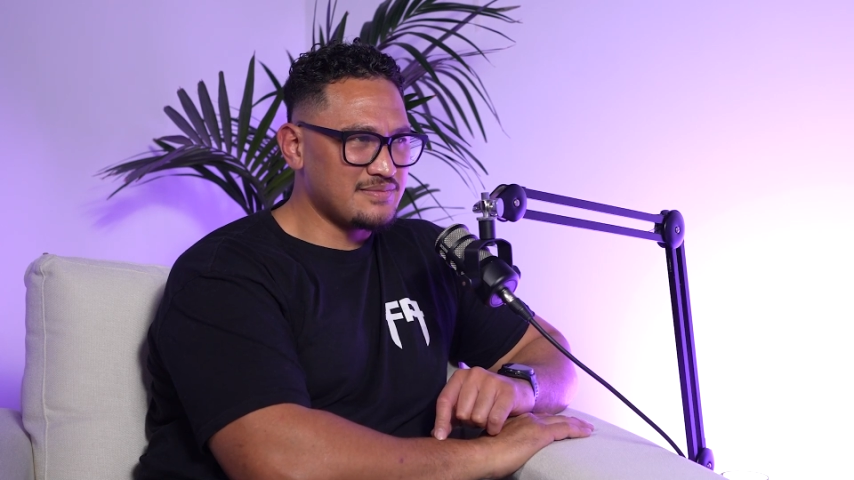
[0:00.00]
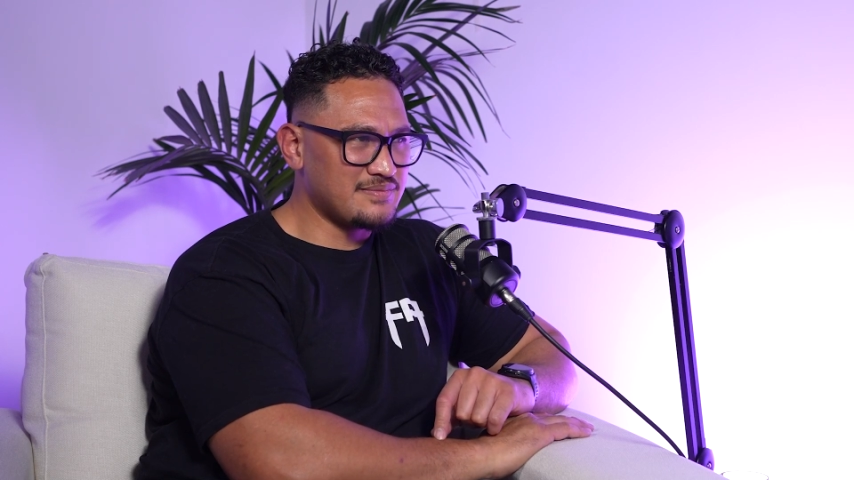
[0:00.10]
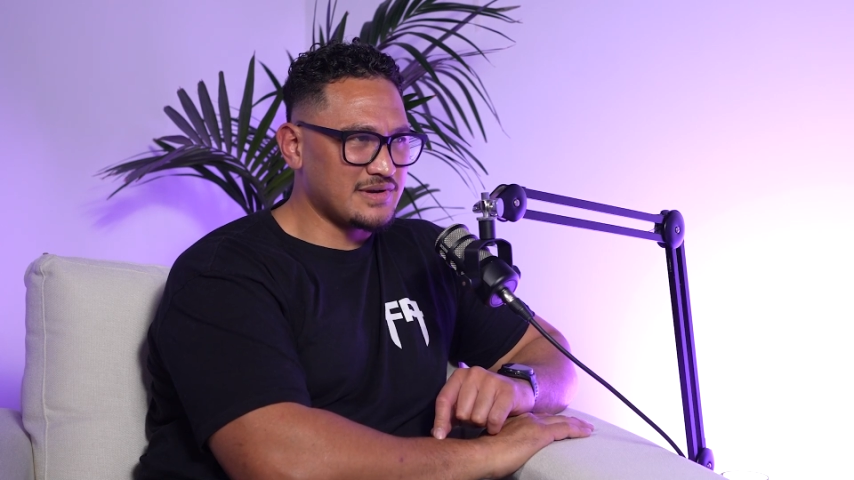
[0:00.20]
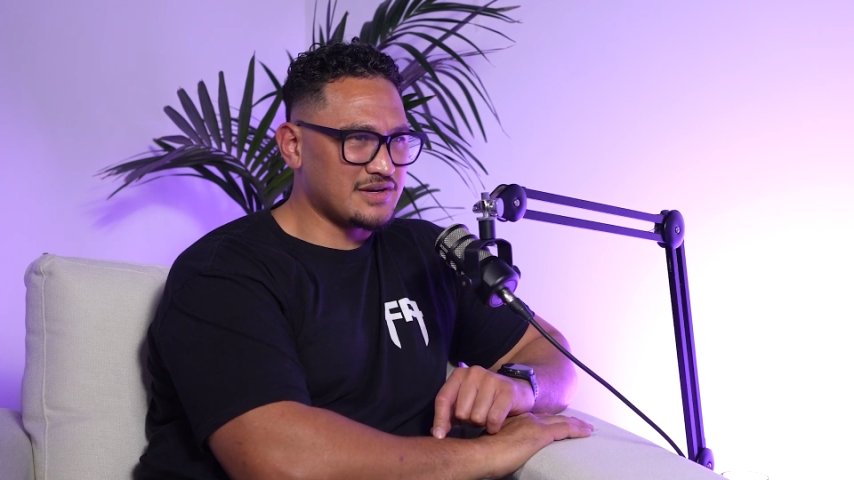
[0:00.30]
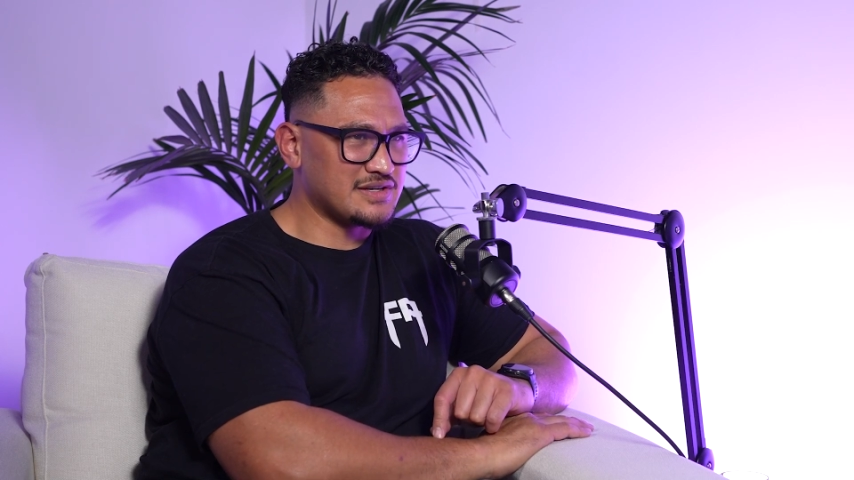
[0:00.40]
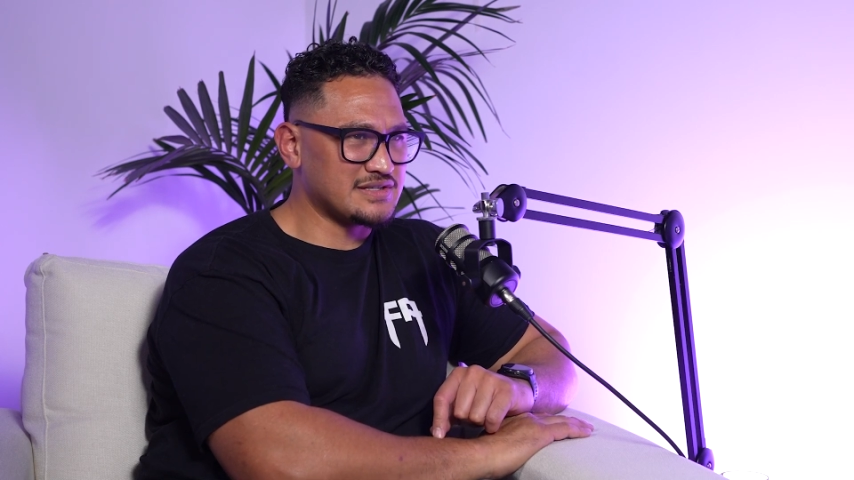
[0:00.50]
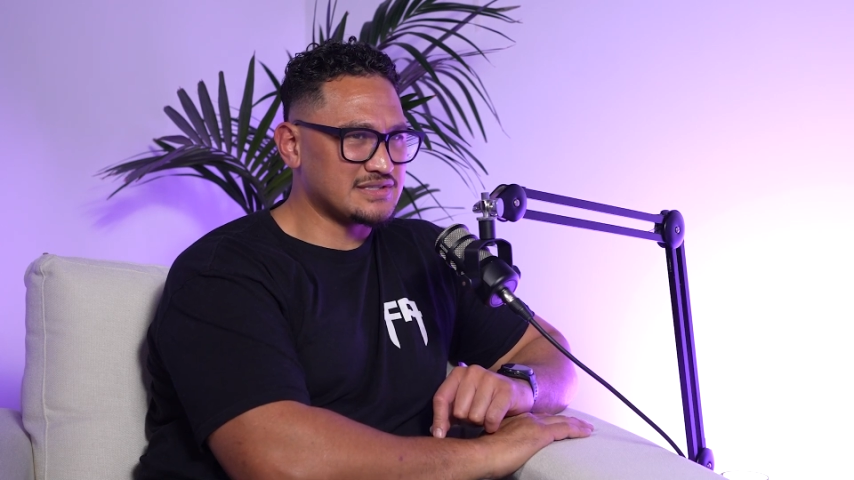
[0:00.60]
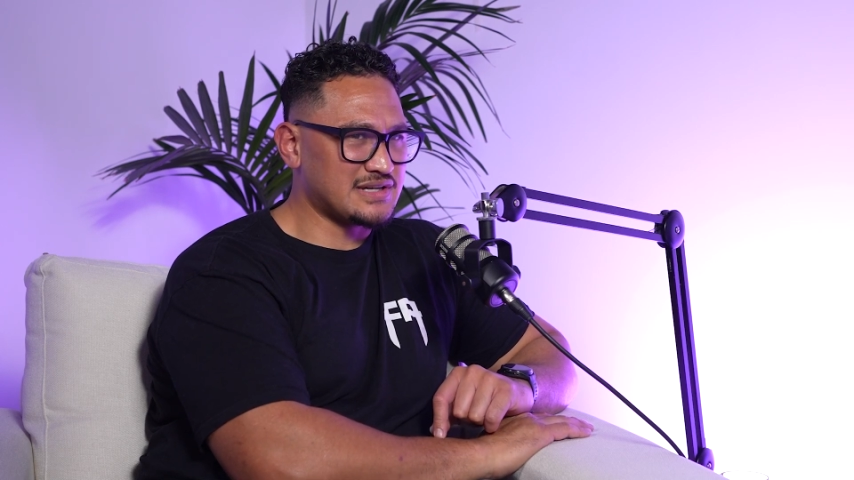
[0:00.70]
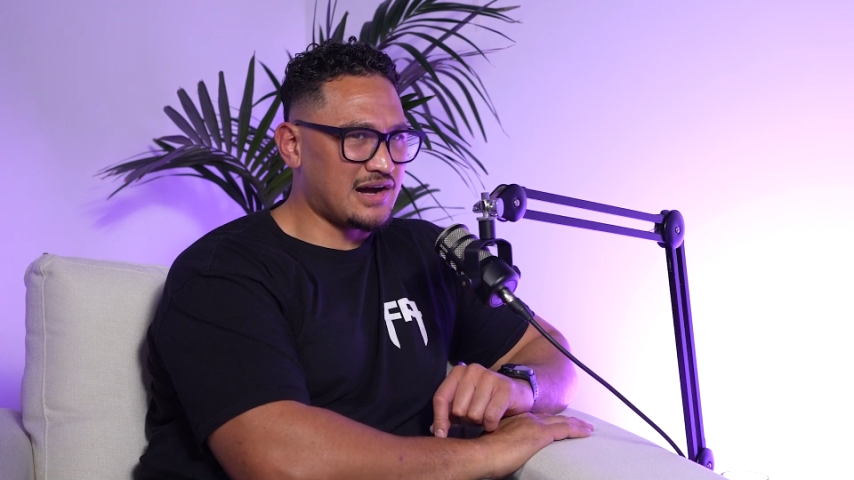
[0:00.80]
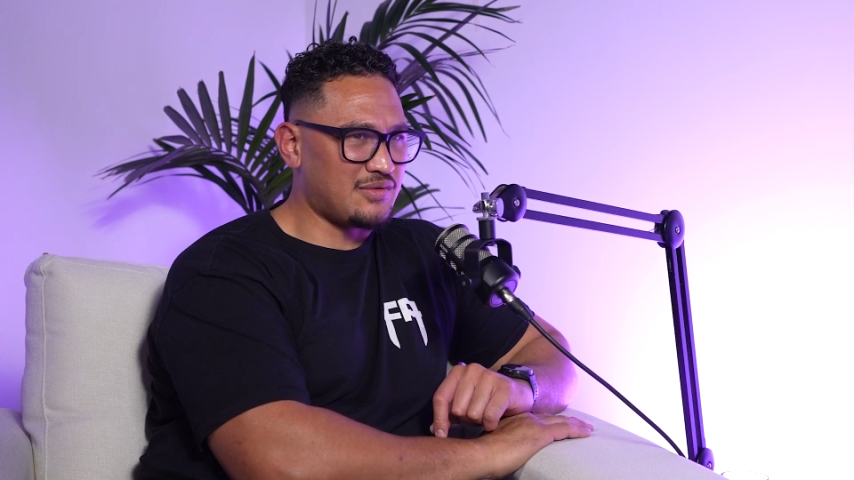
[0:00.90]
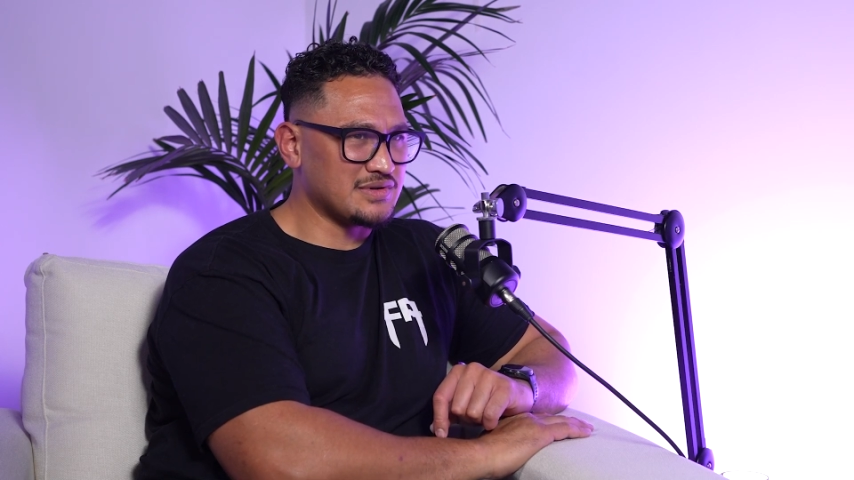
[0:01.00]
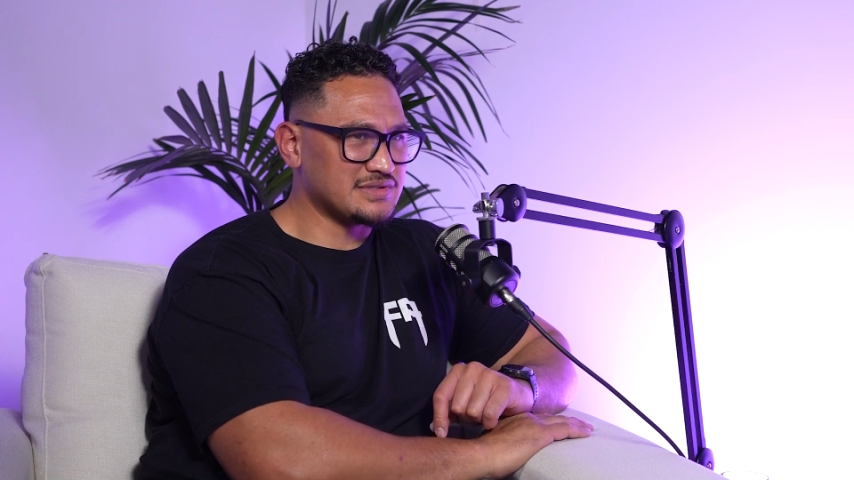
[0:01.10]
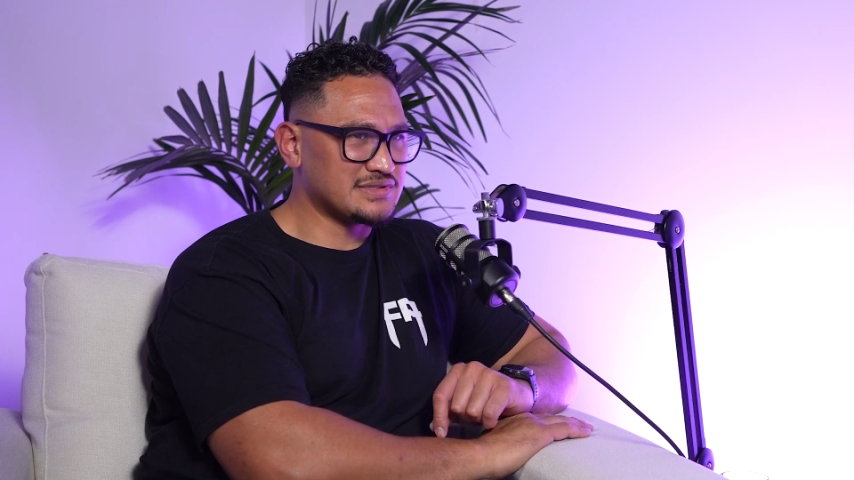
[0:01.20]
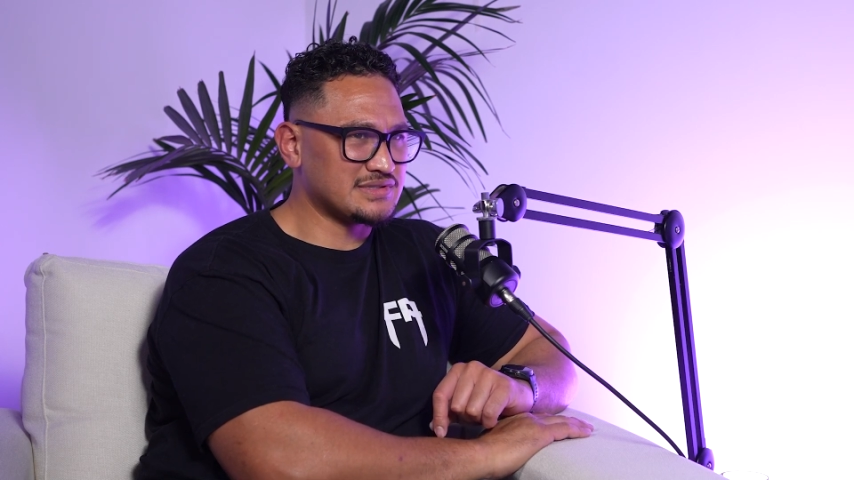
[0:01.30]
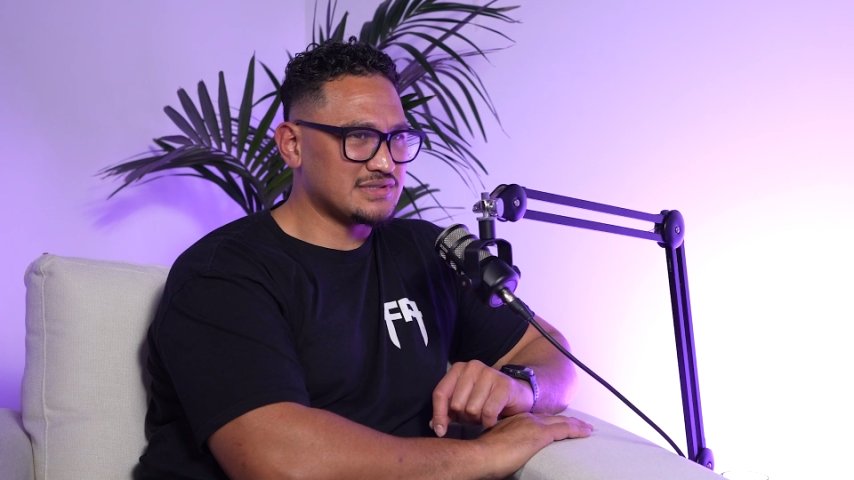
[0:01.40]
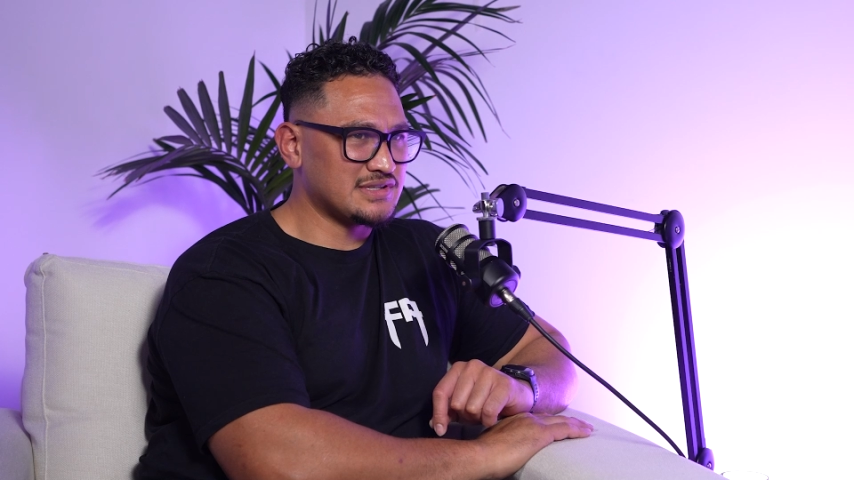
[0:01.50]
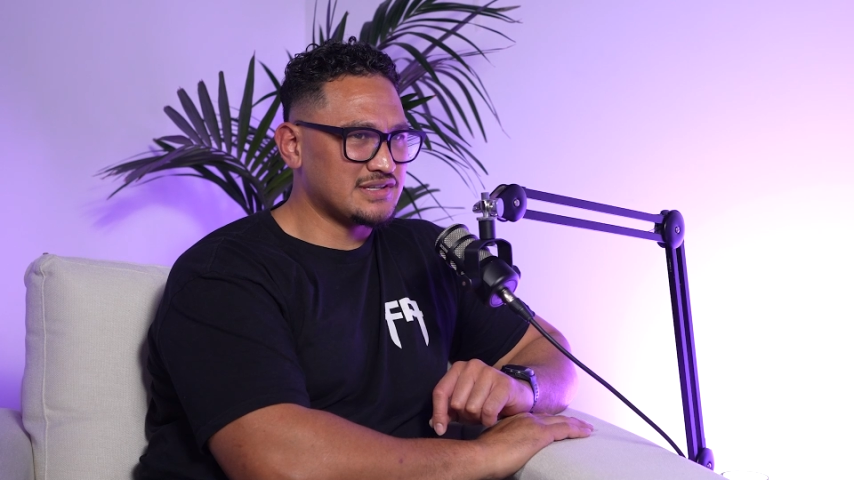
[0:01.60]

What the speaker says: because I was